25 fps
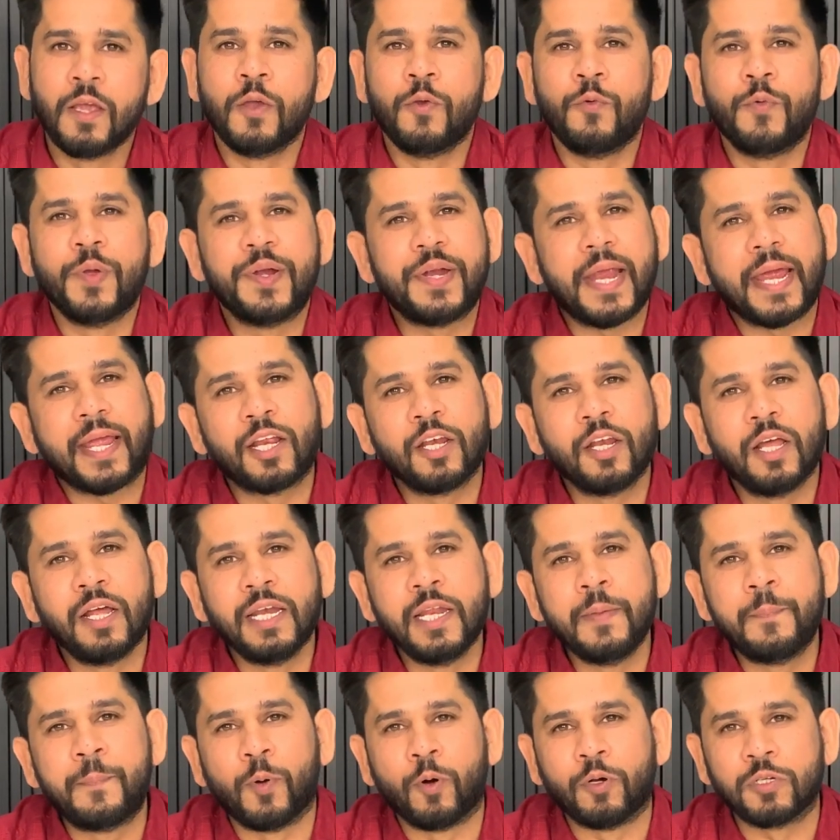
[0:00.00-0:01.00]
We
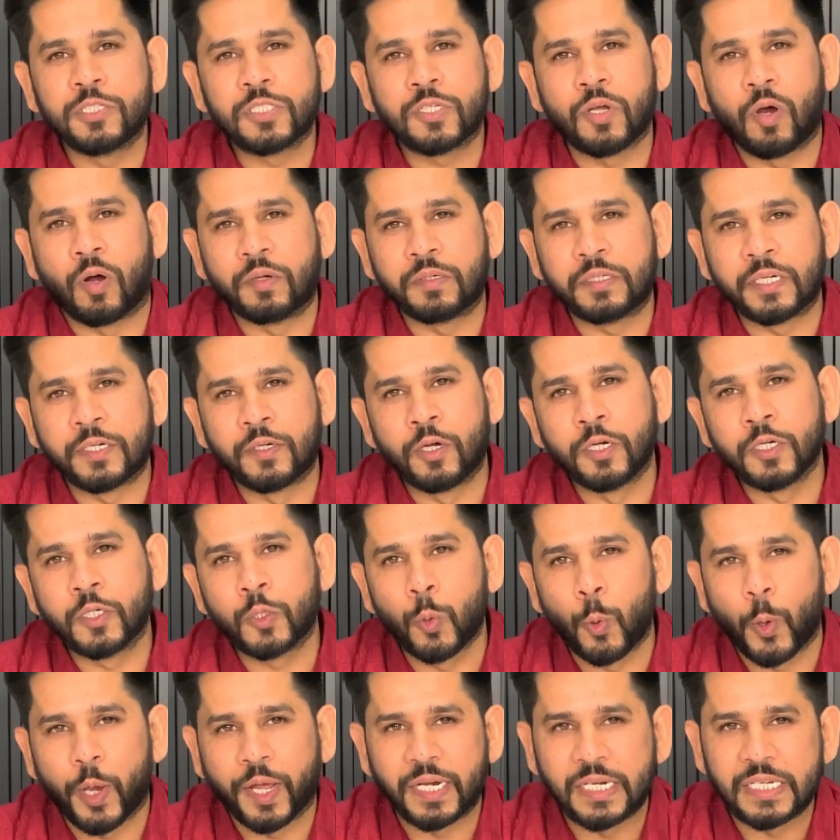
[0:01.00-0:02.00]
regularly post content on
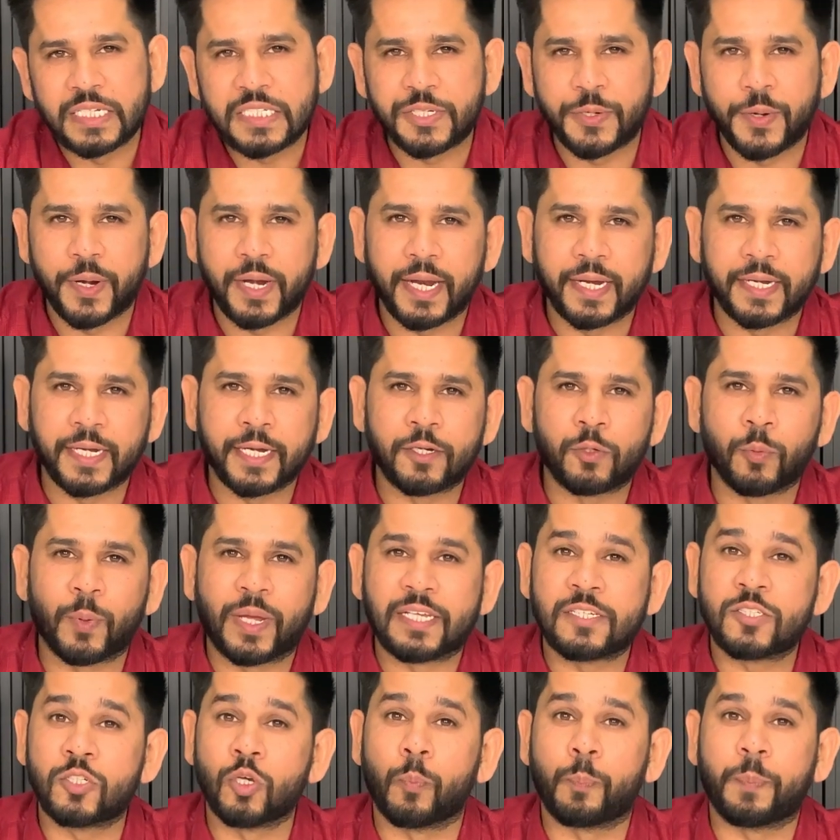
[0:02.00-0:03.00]
queries related
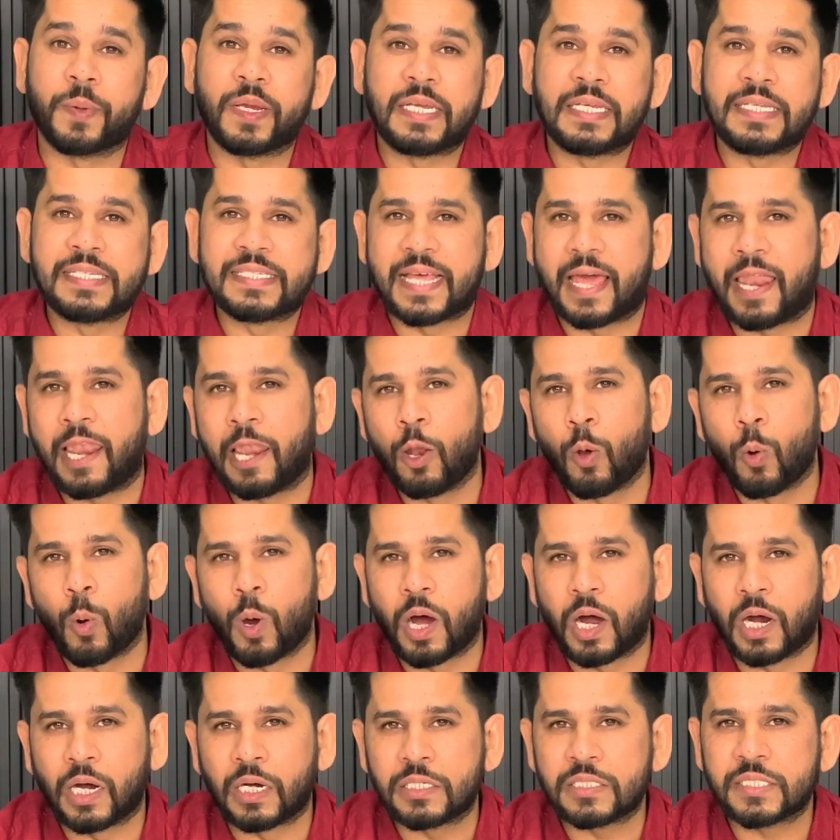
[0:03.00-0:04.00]
to SOPs,
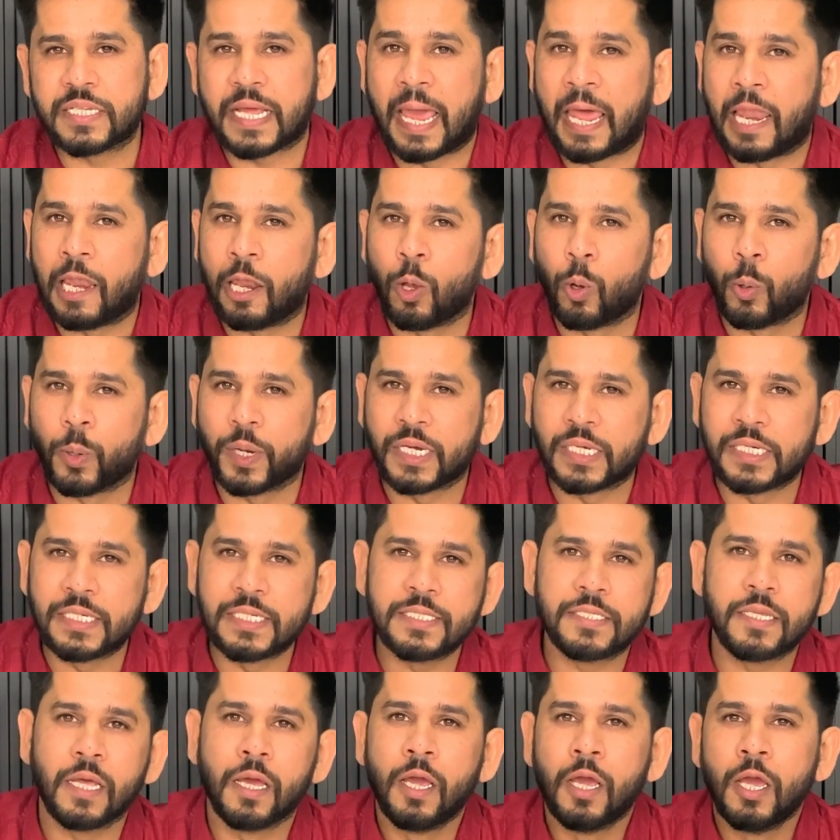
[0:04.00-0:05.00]
LORs,
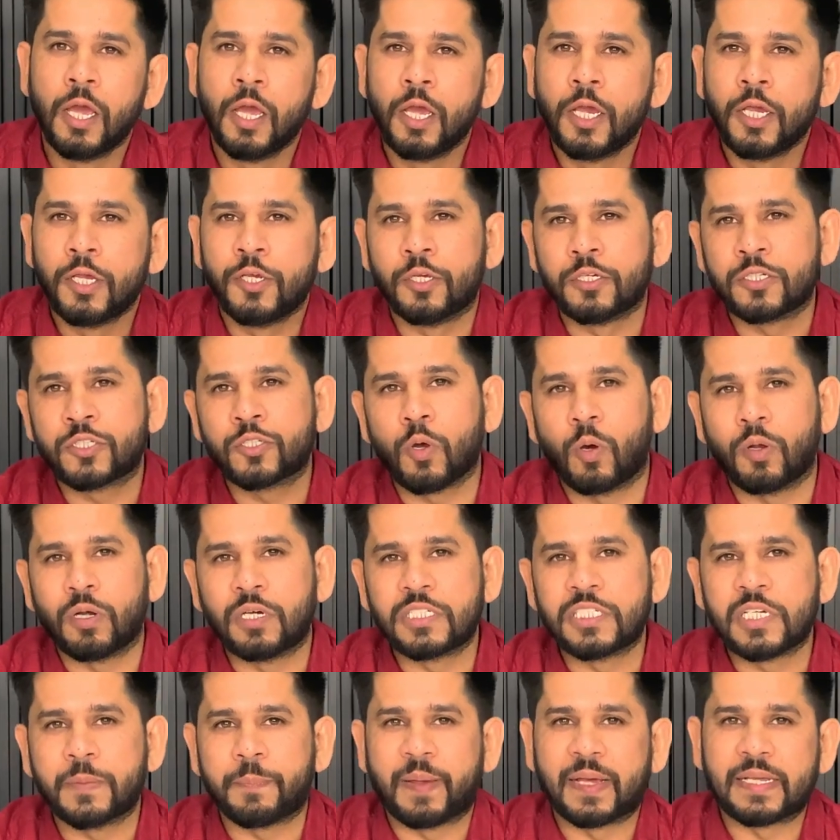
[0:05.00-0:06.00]
LOEs, your
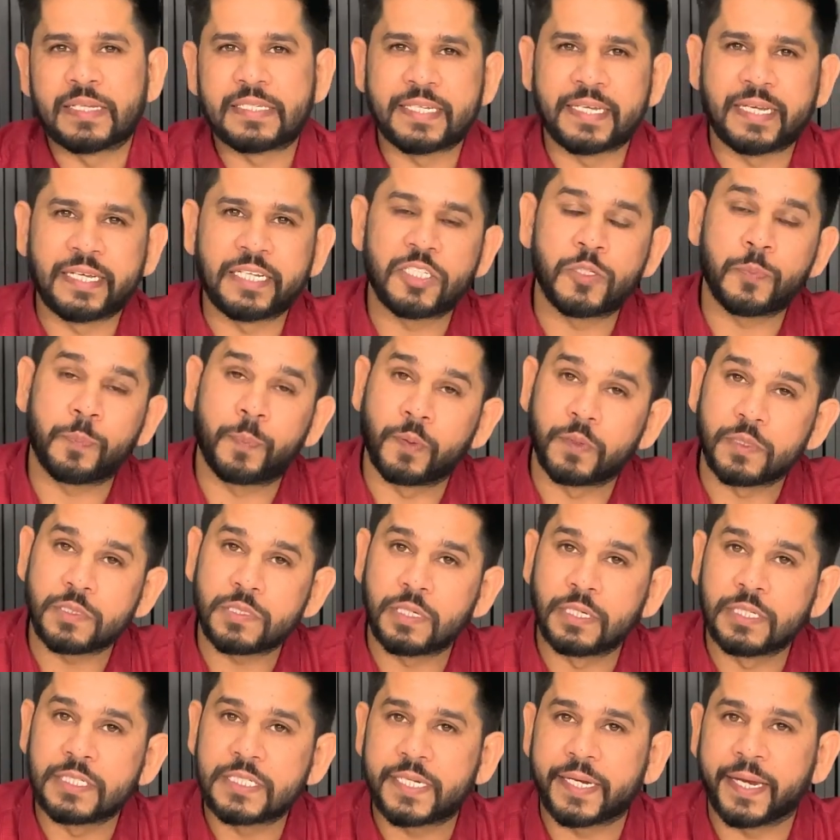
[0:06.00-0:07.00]
scholarship essays,
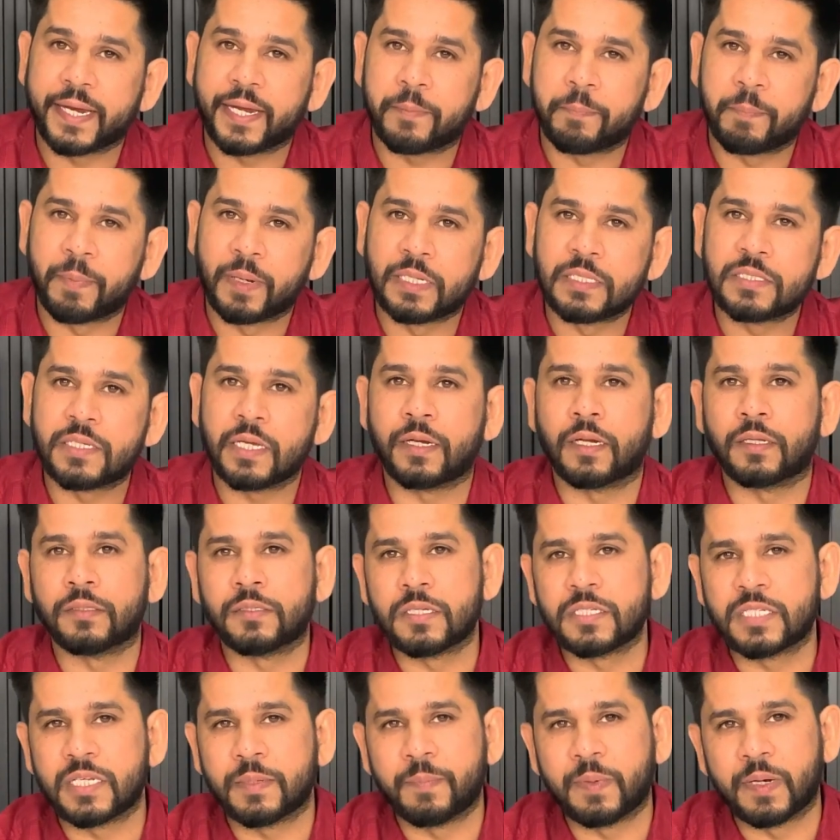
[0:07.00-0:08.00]
personal statements and
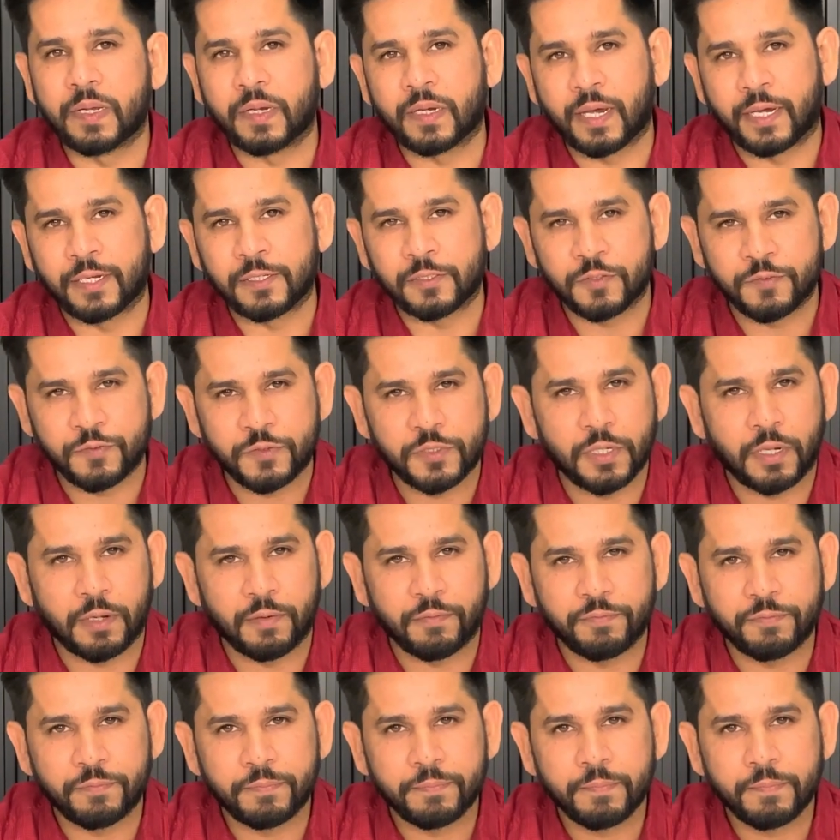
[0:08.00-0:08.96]
other similar kinds of stuff.